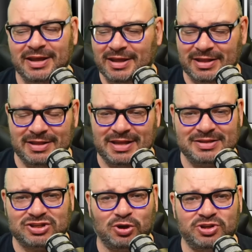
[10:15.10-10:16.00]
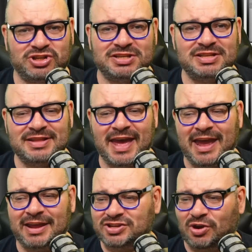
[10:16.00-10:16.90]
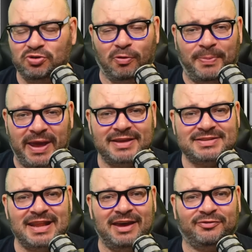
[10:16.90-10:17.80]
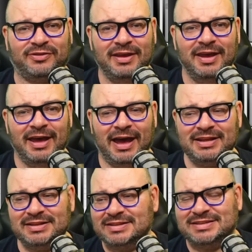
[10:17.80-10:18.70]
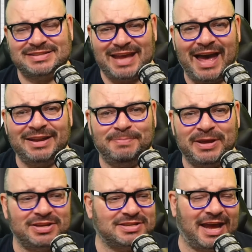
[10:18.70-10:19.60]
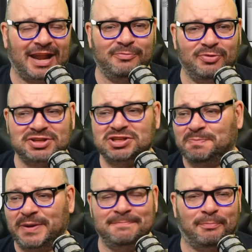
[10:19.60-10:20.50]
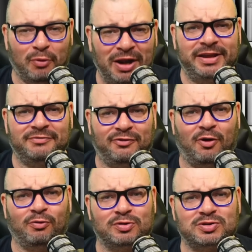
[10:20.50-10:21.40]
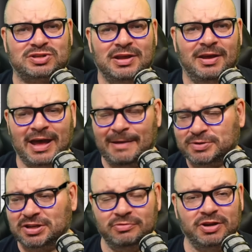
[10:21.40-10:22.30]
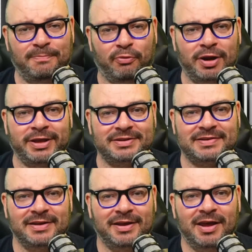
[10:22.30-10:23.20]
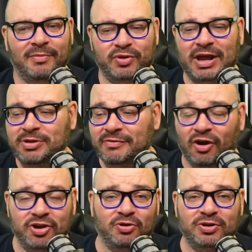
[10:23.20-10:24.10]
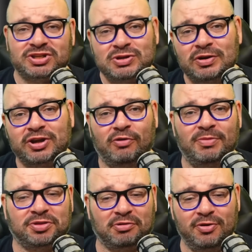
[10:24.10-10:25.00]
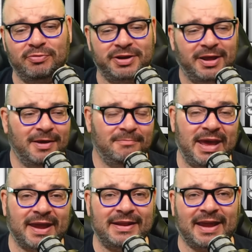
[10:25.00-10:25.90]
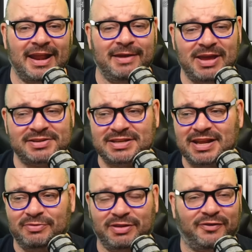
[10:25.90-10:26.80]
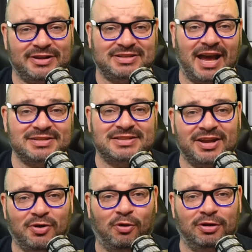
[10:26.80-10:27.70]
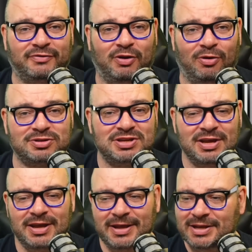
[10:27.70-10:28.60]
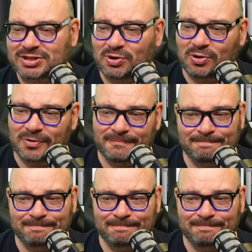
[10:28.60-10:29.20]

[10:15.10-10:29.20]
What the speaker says: his touch isn't there, he's got no pace left, and it's sad because Callum Wilson's been brilliant for us. Absolutely brilliant. But now you've got young Asula coming through and making a claim yesterday with a fantastic goal, of course. So,